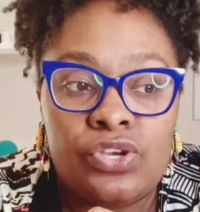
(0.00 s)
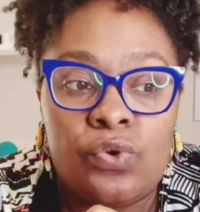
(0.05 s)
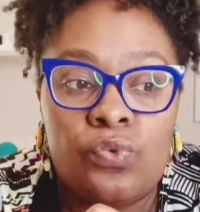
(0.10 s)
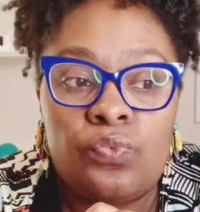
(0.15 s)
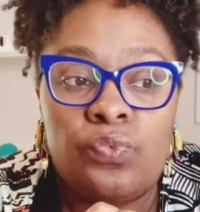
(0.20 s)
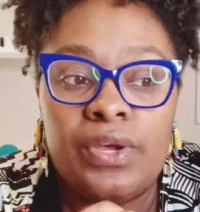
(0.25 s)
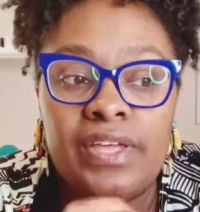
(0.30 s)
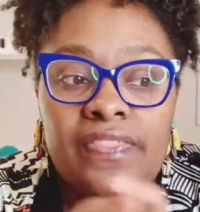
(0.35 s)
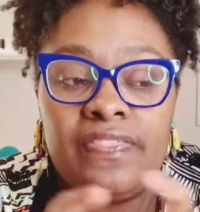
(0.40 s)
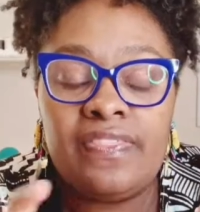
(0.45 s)

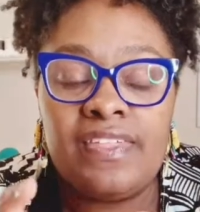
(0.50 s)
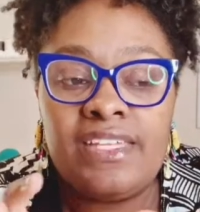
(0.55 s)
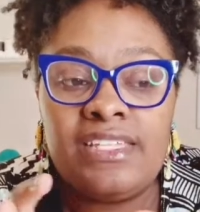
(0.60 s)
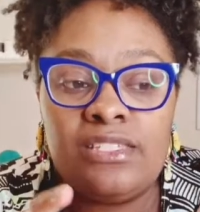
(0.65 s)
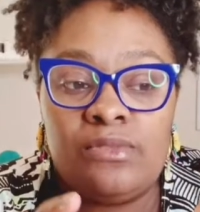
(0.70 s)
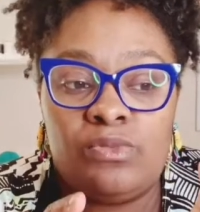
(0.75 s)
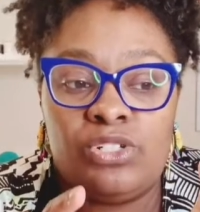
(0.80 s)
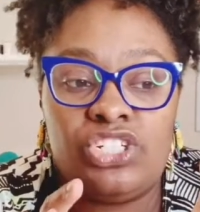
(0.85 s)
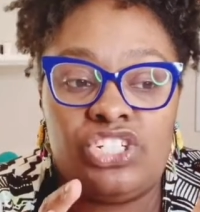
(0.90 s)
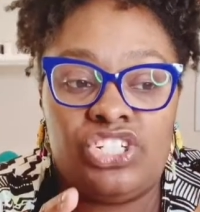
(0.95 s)
with
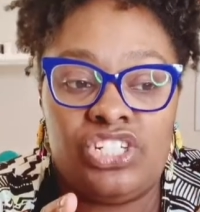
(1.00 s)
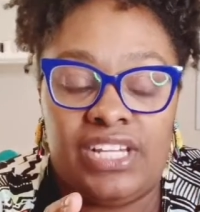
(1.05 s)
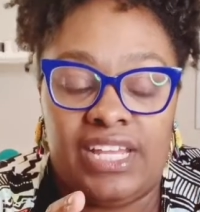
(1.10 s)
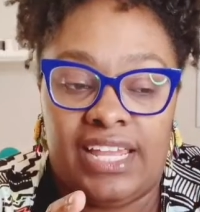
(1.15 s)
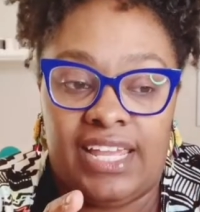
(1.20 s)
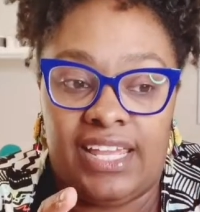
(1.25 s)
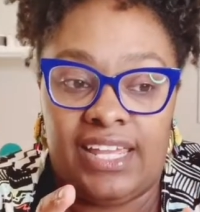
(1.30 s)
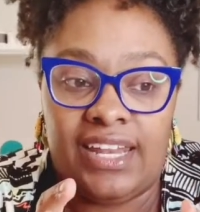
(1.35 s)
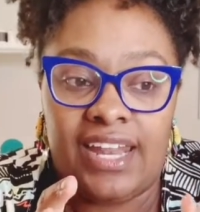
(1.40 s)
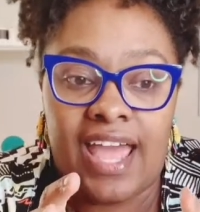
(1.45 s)
this
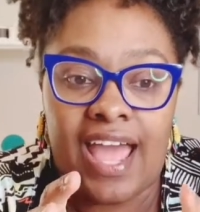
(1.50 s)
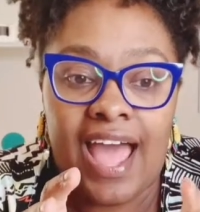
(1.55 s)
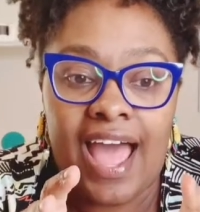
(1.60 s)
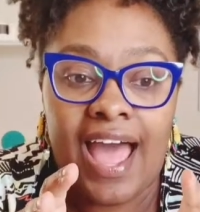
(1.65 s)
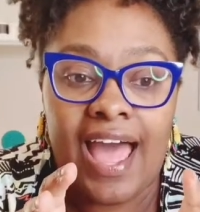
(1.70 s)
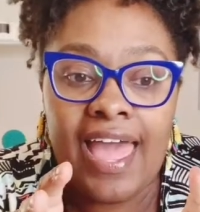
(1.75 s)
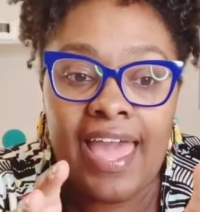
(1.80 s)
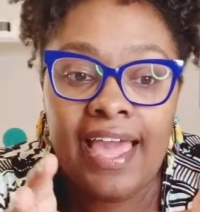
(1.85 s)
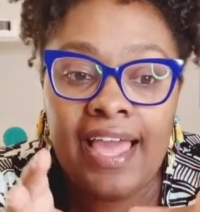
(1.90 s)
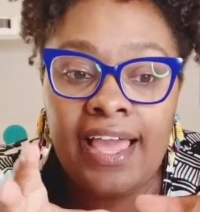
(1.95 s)
machine,
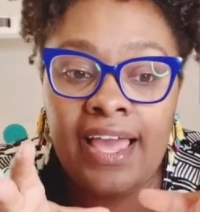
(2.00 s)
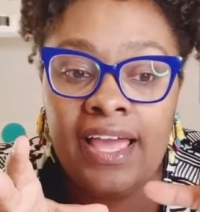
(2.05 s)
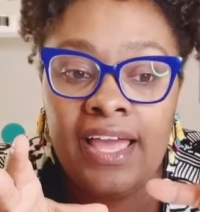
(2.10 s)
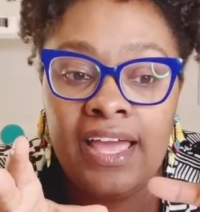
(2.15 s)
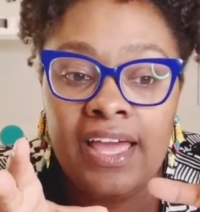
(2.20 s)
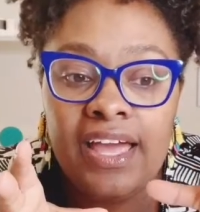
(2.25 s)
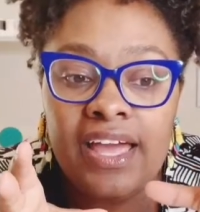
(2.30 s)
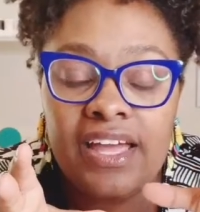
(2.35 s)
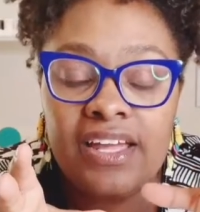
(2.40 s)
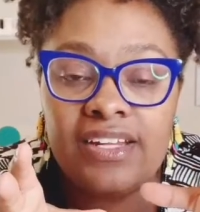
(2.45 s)

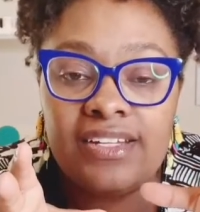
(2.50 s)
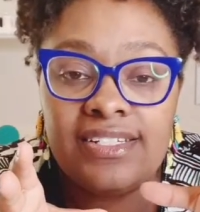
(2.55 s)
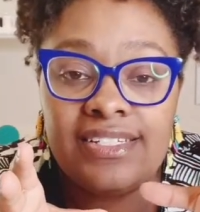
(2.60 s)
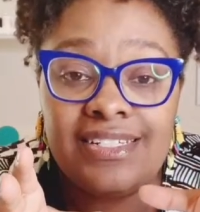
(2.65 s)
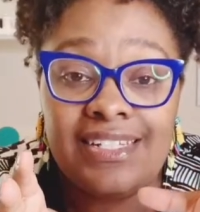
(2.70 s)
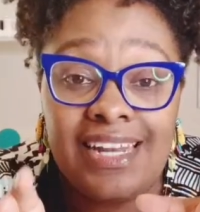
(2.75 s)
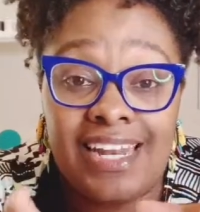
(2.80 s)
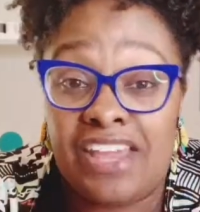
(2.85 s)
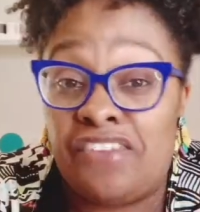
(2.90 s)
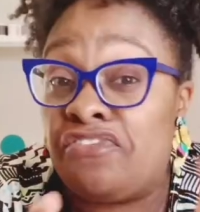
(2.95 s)
I
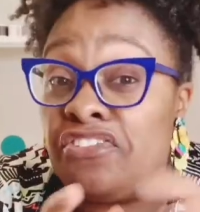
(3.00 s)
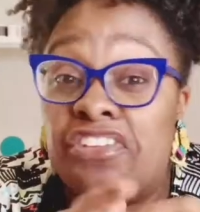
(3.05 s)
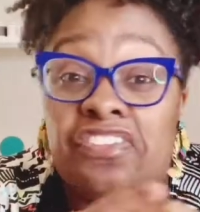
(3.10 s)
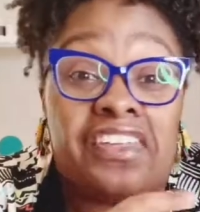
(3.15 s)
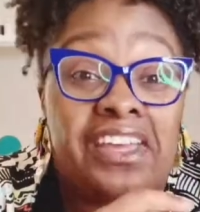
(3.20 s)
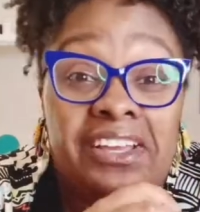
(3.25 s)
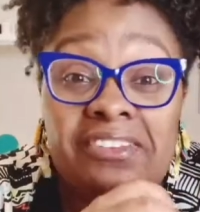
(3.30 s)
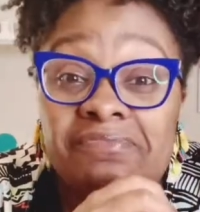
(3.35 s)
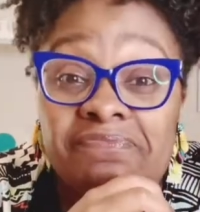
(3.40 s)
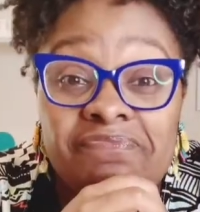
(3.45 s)
did
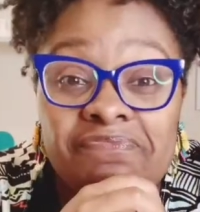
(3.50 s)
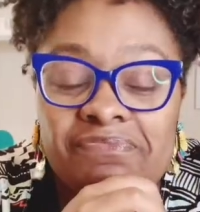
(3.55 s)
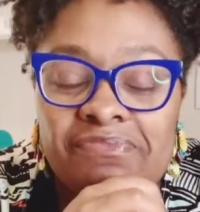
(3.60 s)
everything.